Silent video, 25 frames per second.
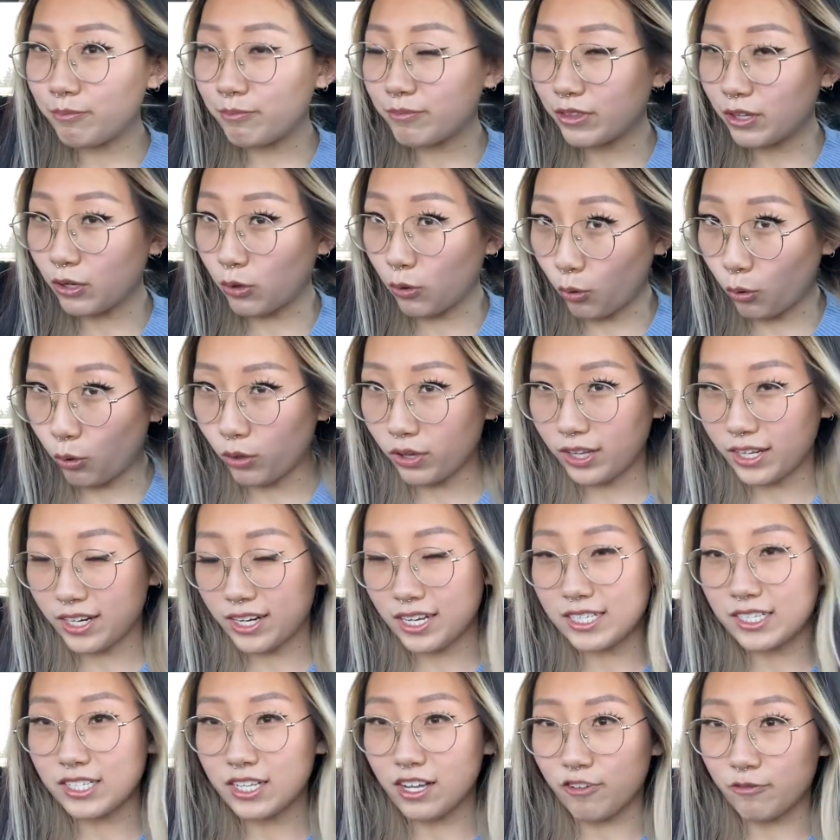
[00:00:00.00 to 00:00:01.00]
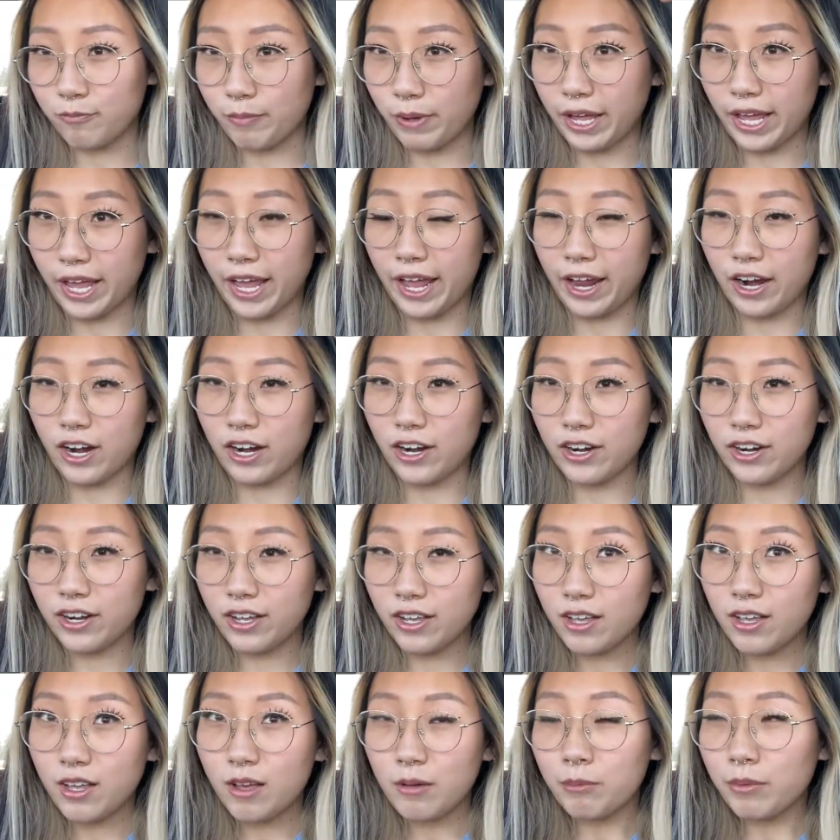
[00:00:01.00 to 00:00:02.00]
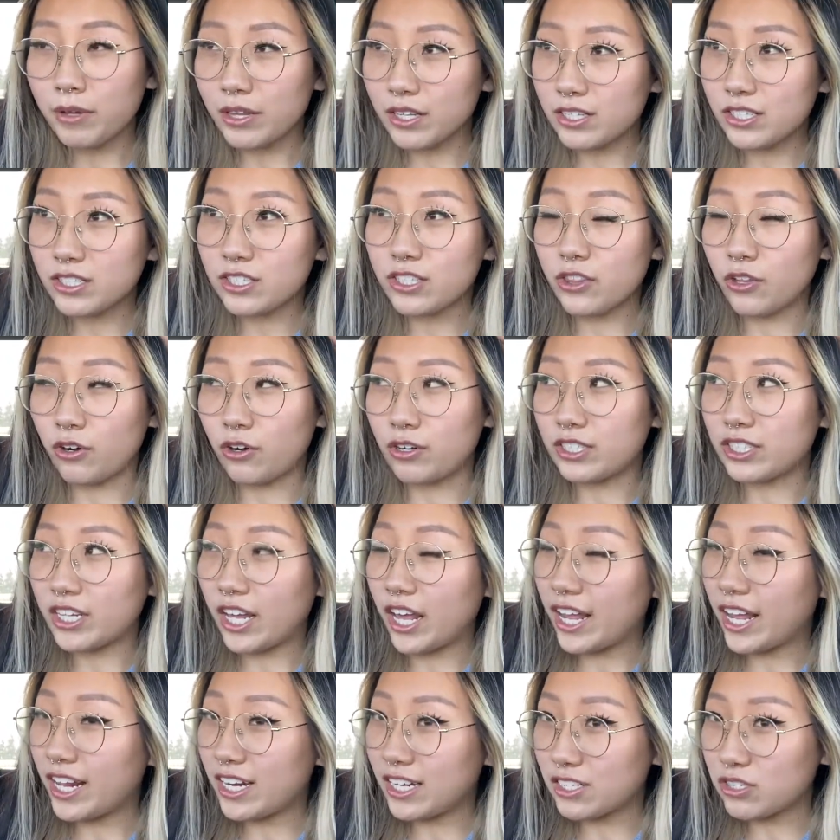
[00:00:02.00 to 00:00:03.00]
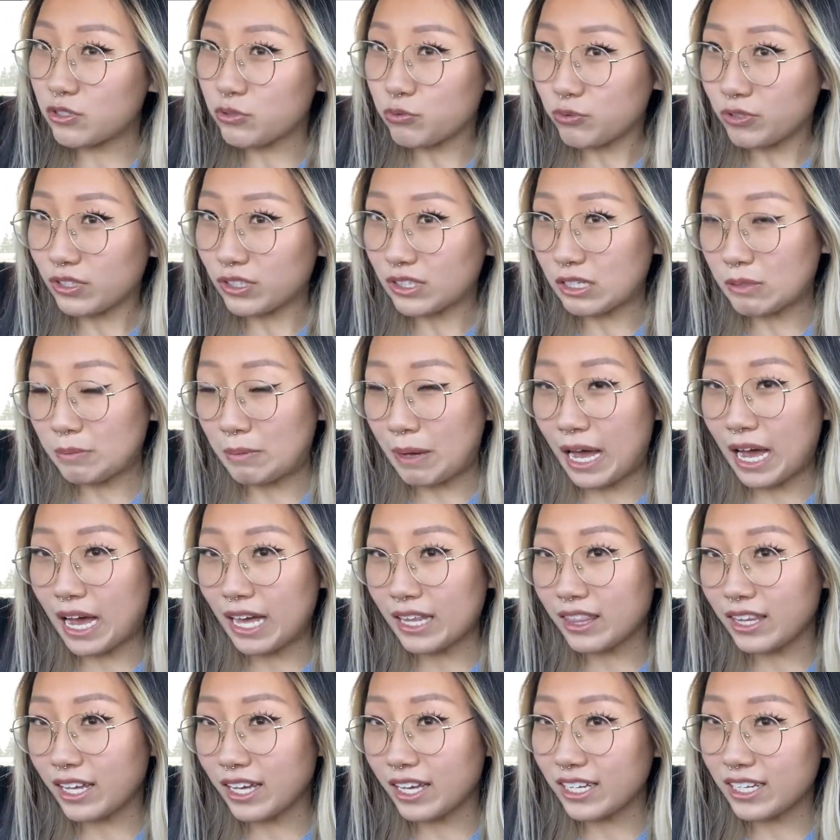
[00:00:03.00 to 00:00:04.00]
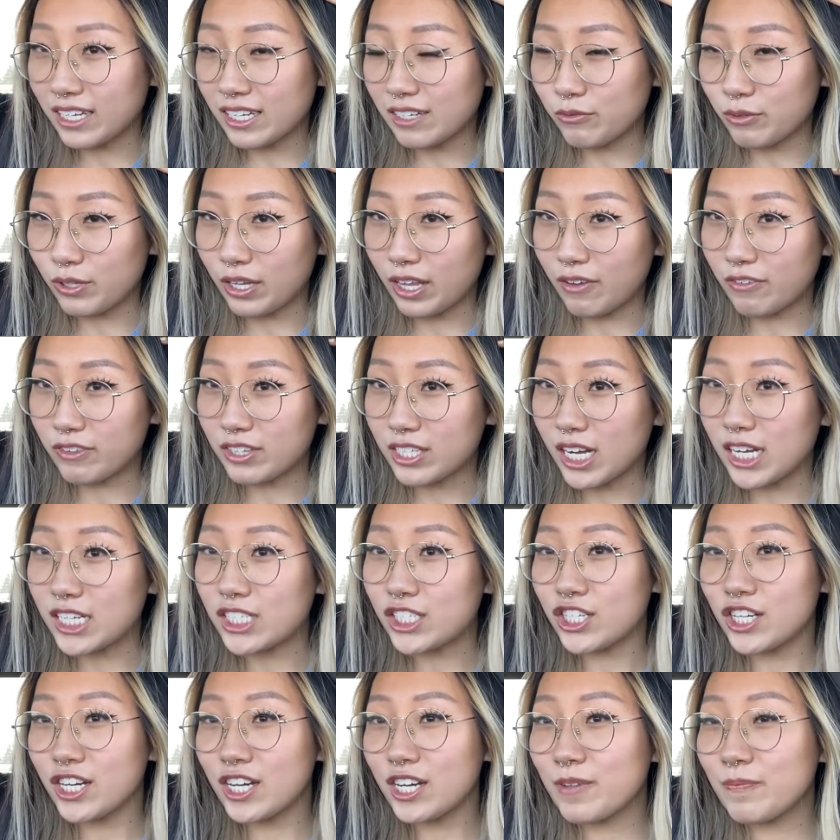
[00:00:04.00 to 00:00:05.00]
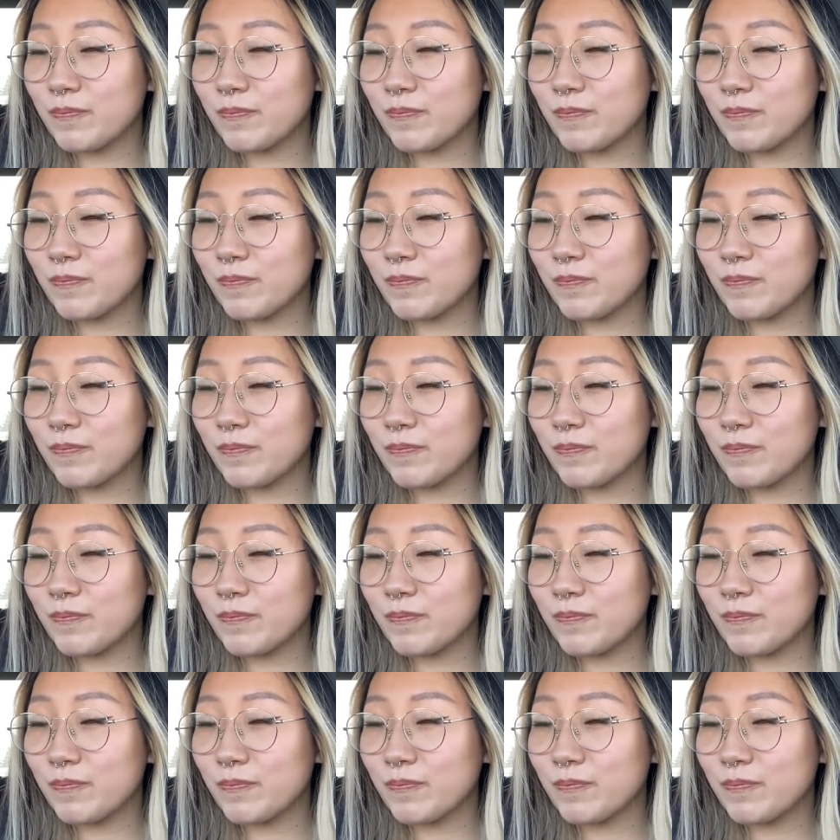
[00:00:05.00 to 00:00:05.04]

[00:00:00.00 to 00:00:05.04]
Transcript: the oiliness of my hair but this is third day and it's really bad like when i touch it